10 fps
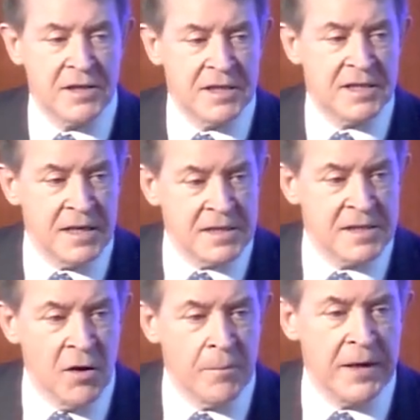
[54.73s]
It has
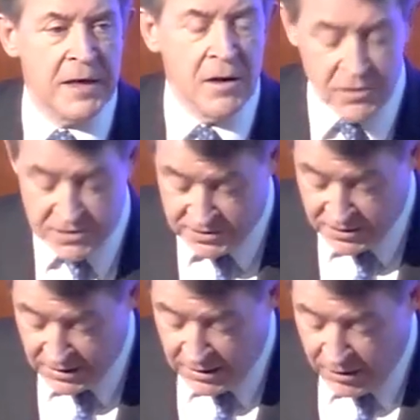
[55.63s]
not been lost
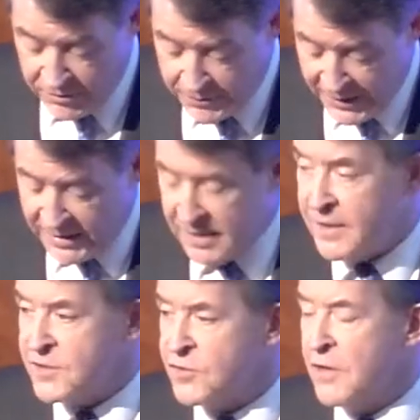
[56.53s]
on the banking
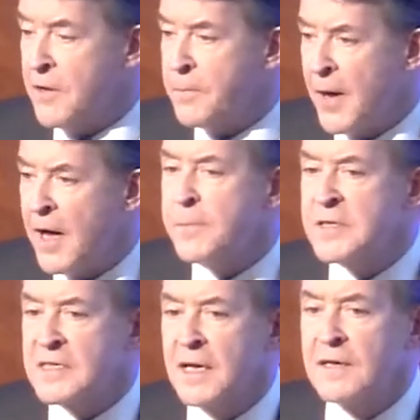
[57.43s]
industry that
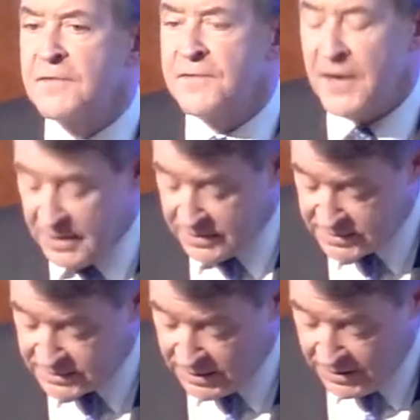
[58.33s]
purpose-linked
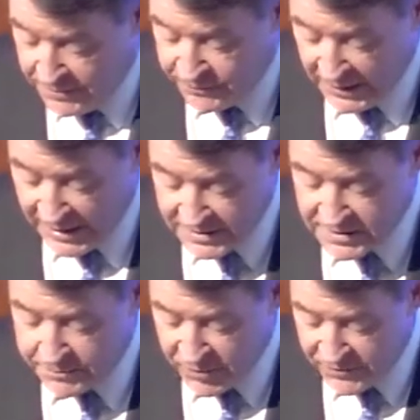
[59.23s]
finance has
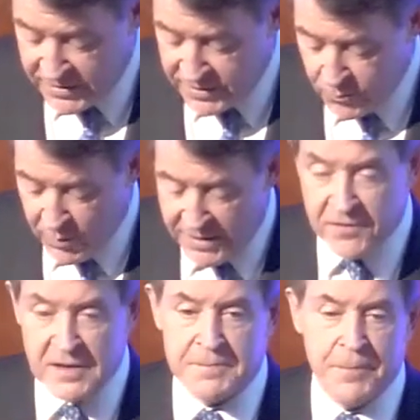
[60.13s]
provided a way
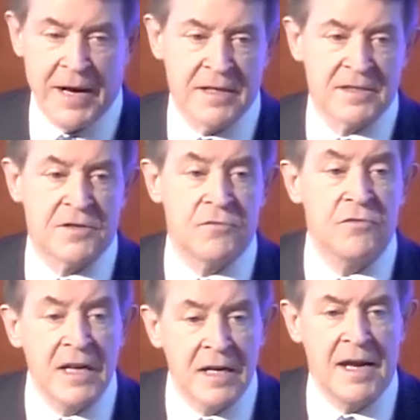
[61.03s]
for us bankers to
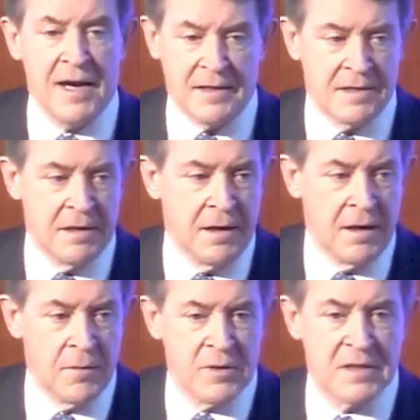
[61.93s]
reconnect
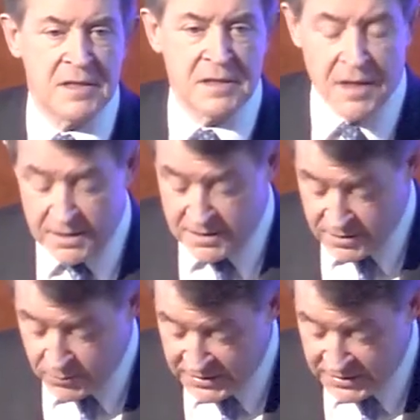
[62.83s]
with the societies that we